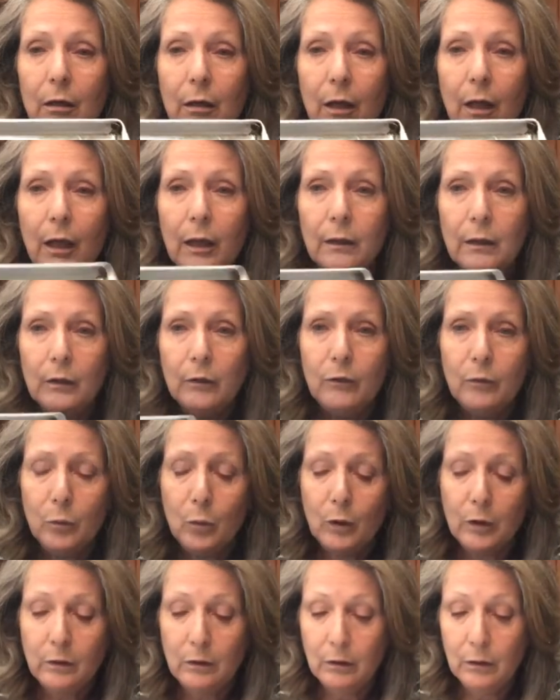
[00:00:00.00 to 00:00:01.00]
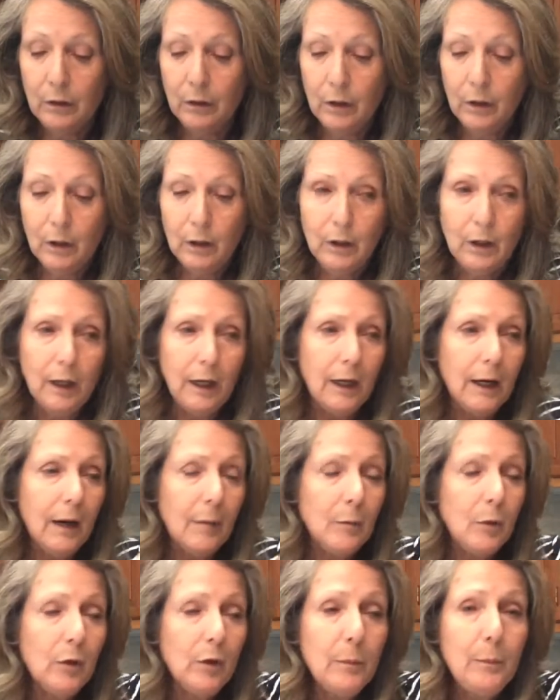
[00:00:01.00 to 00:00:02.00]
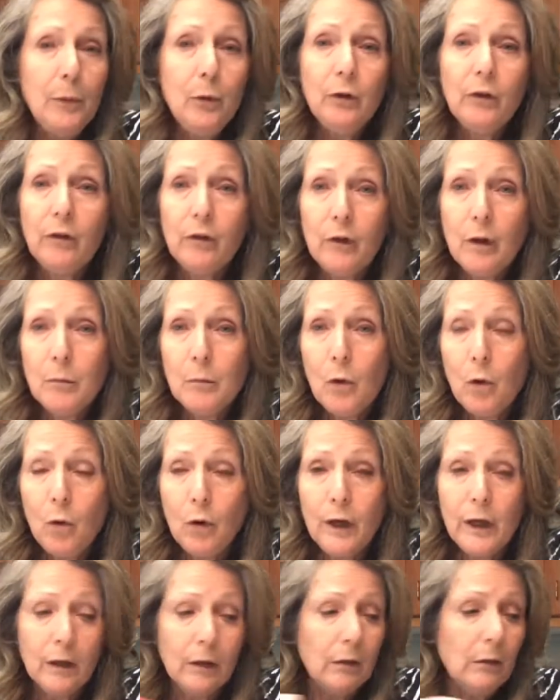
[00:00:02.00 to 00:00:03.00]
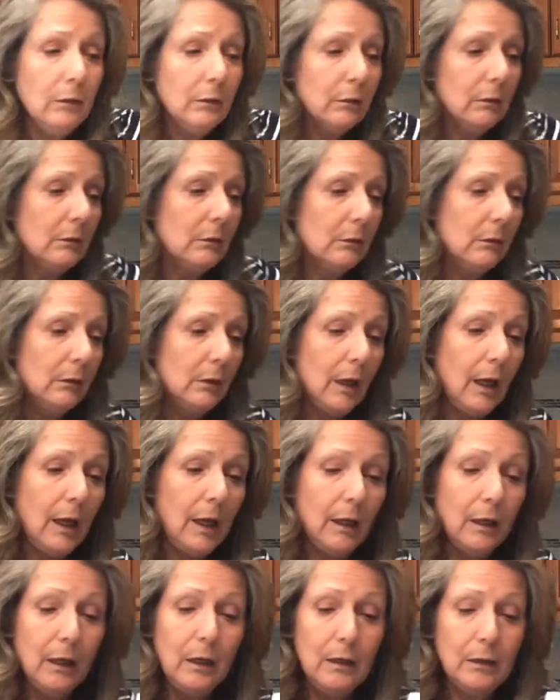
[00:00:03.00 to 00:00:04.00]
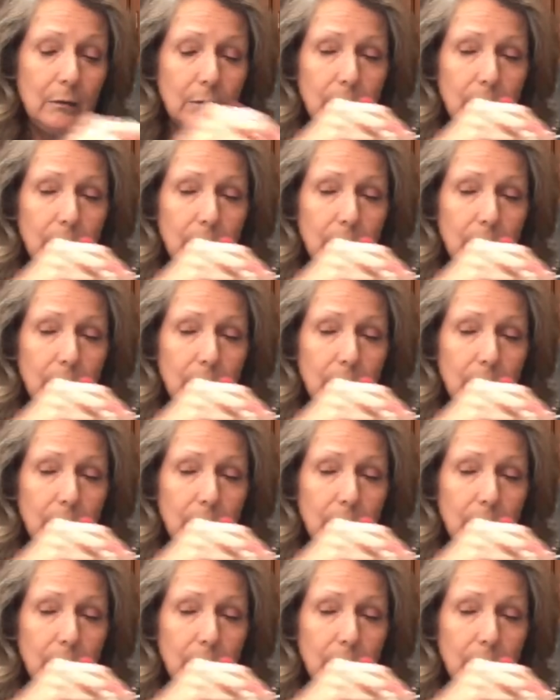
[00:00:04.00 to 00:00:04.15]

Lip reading: On this one. And I'm going to put some oil on it